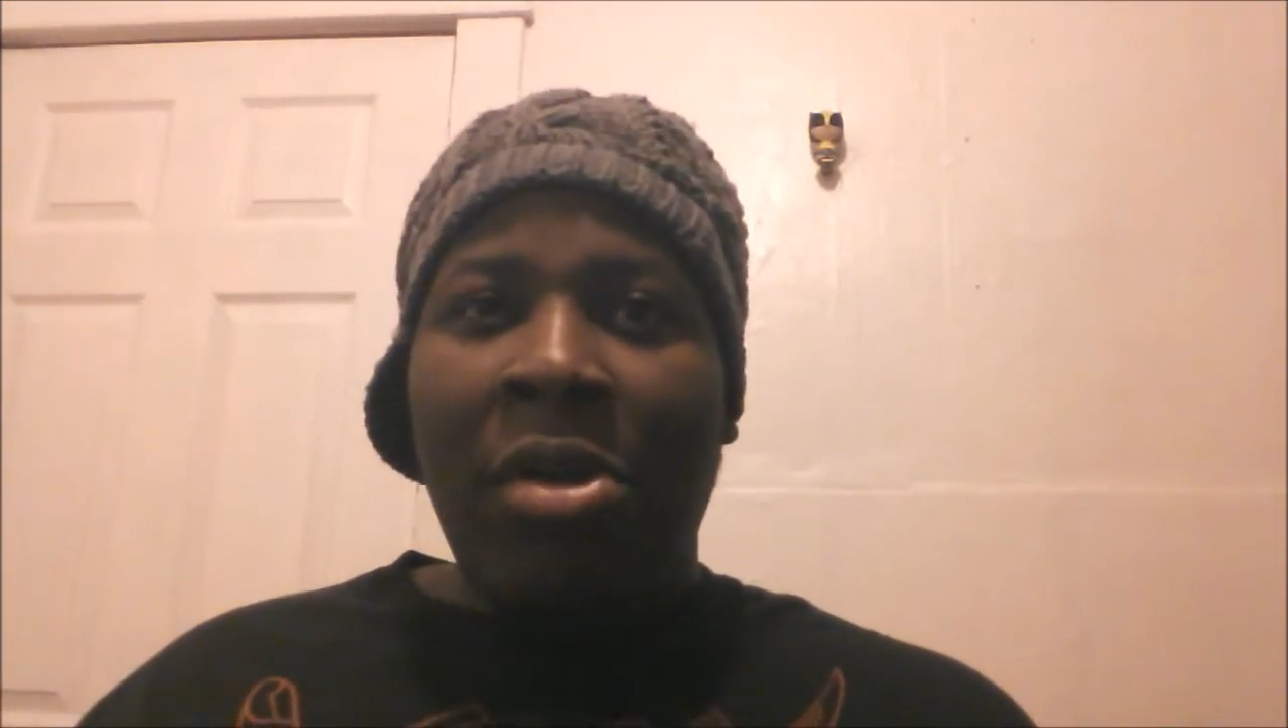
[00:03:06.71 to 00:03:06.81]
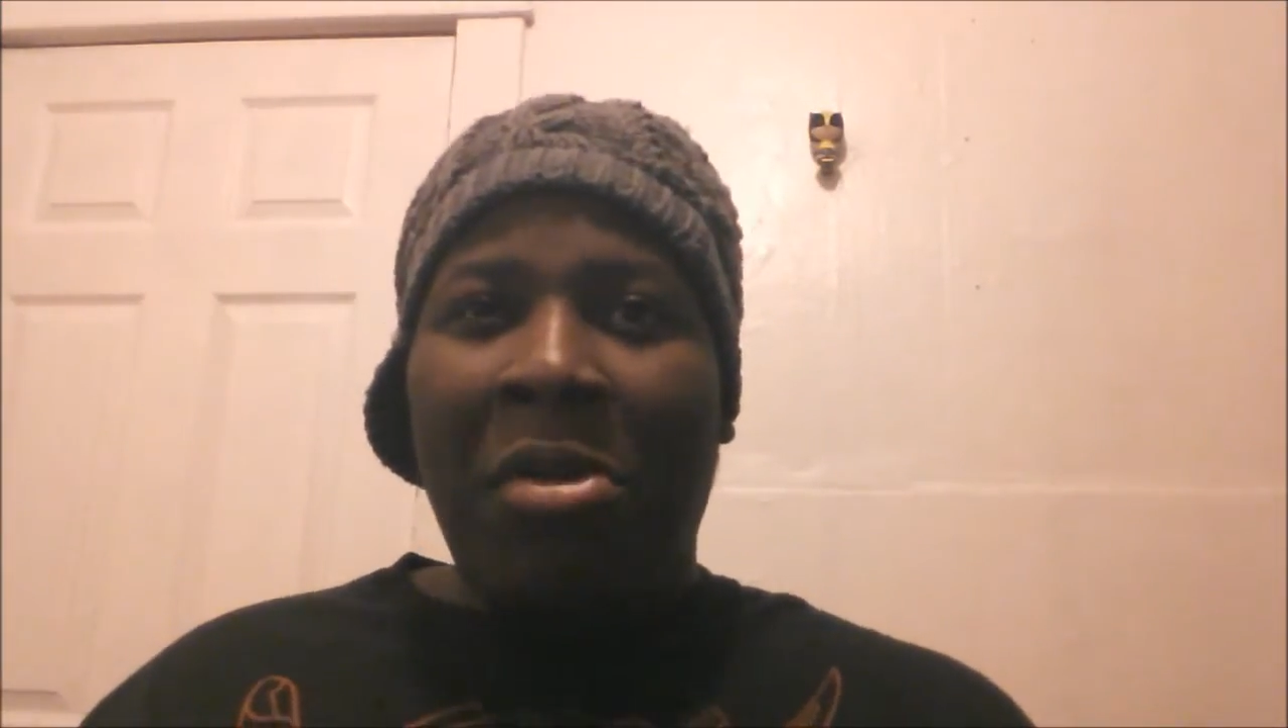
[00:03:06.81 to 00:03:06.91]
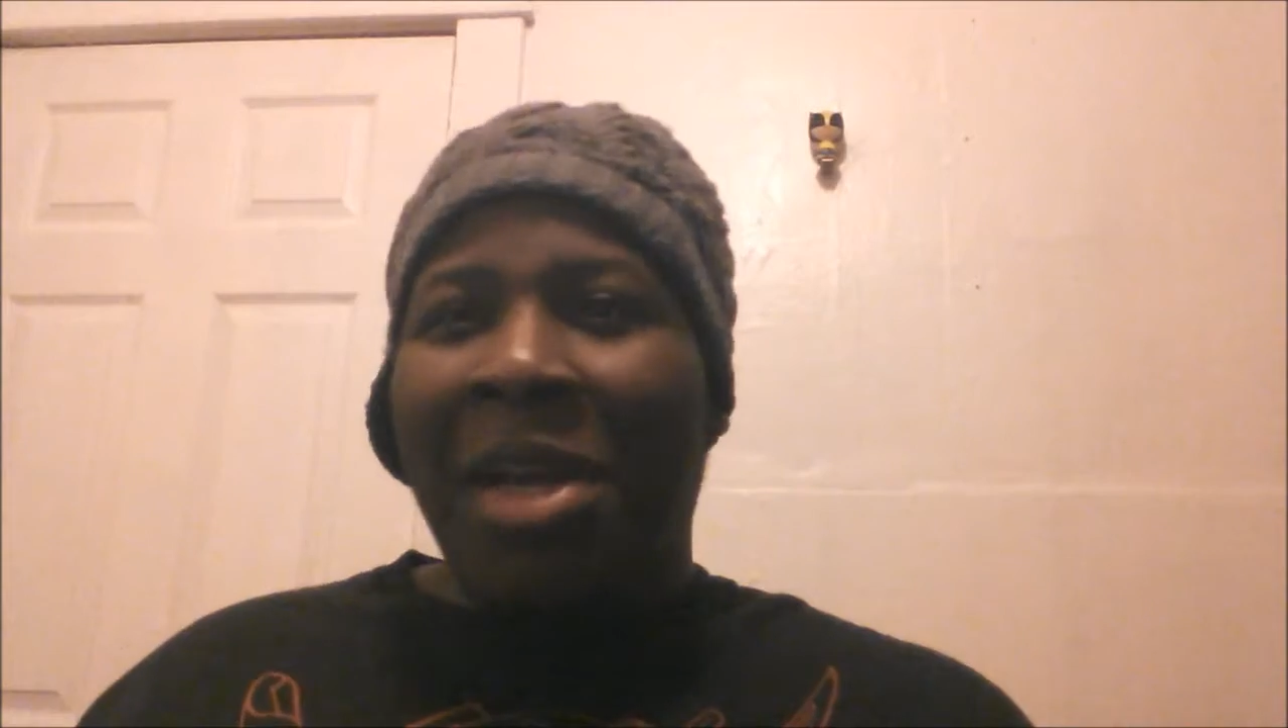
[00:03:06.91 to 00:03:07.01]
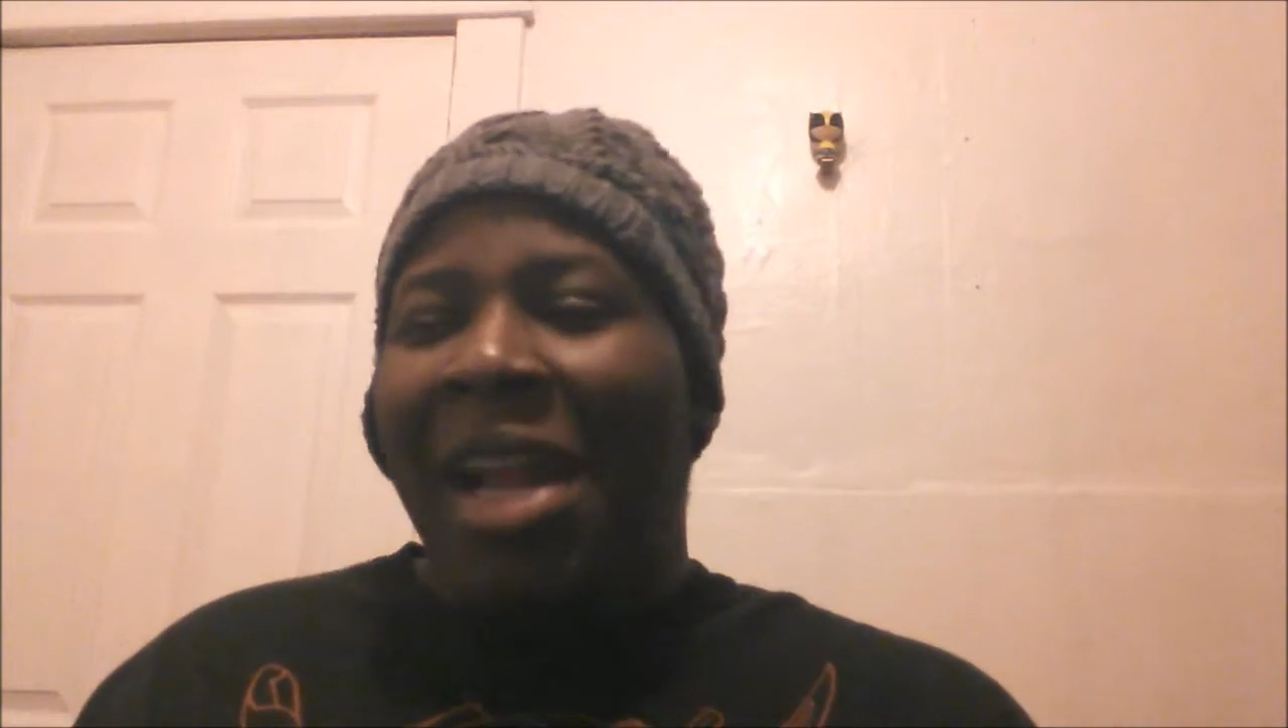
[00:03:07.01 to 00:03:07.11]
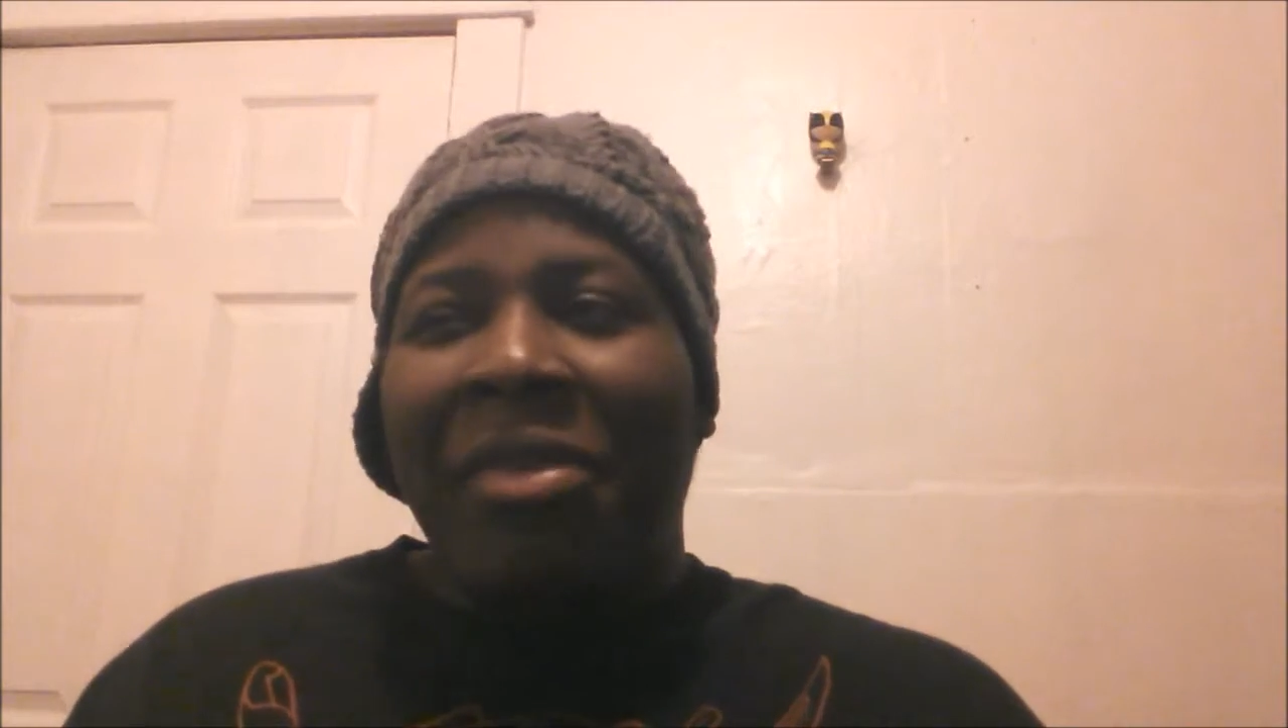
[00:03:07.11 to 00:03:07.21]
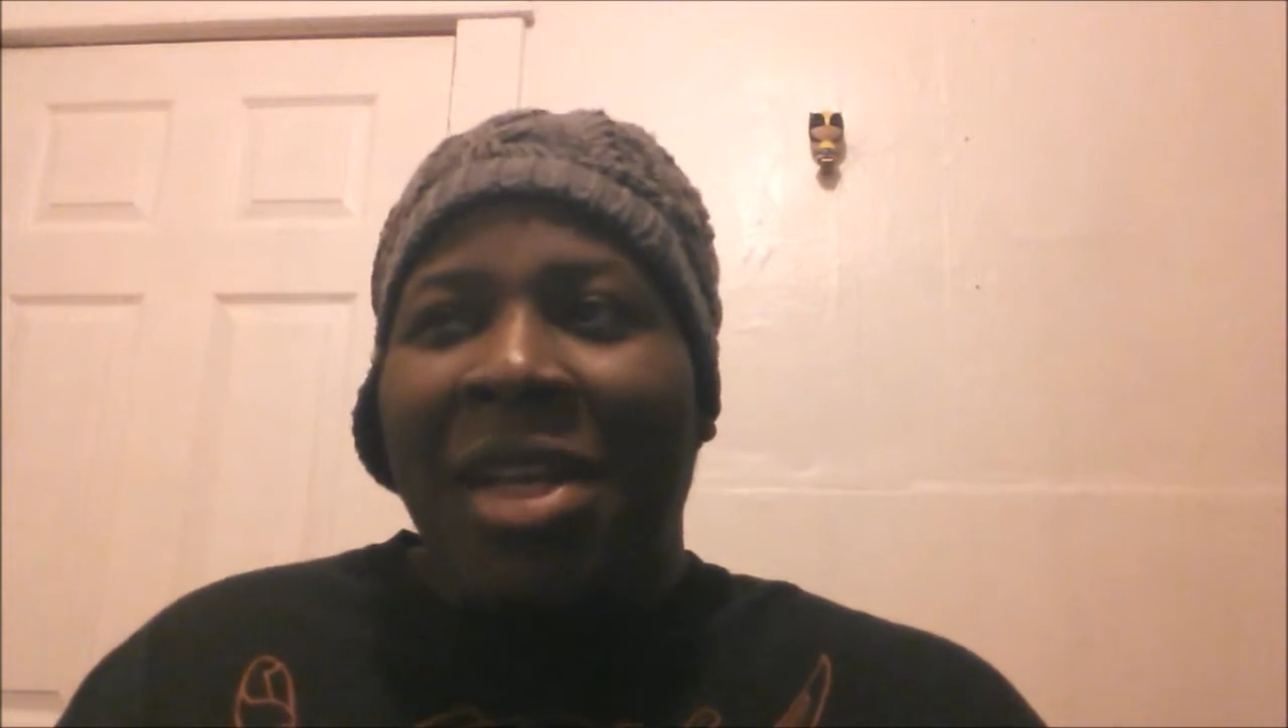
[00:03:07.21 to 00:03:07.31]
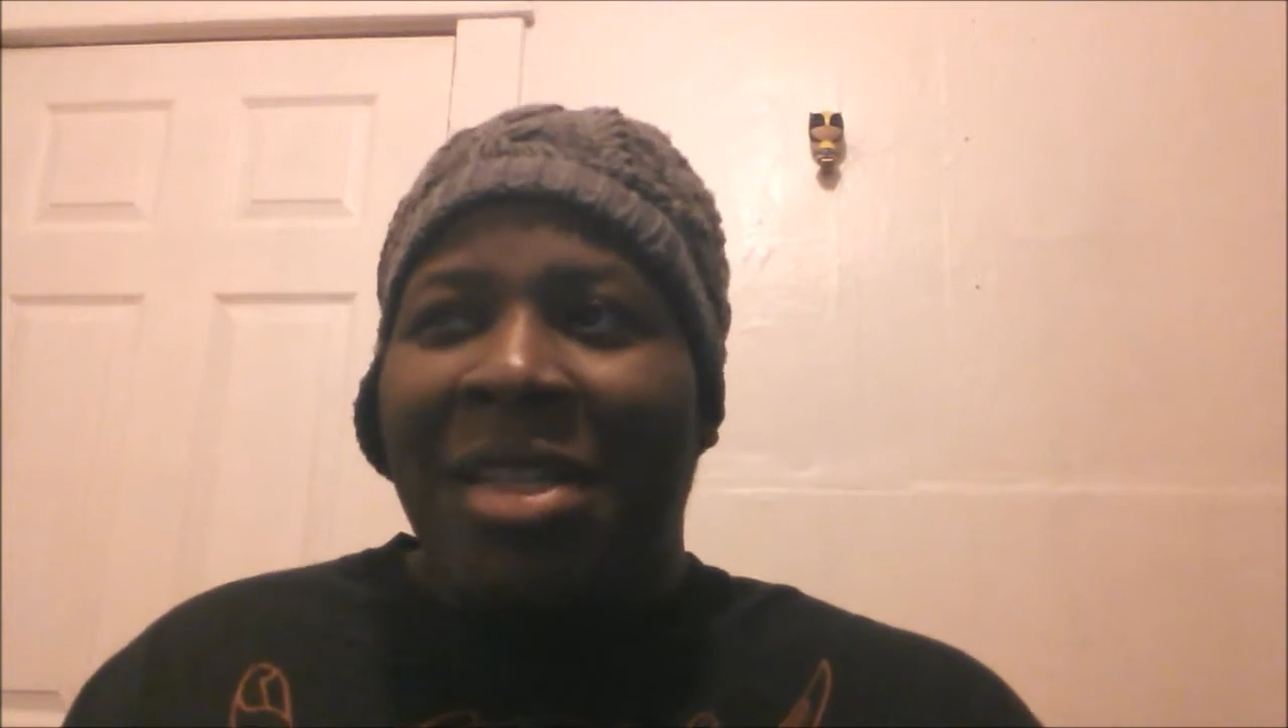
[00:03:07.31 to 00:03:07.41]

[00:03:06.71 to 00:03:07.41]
Or not even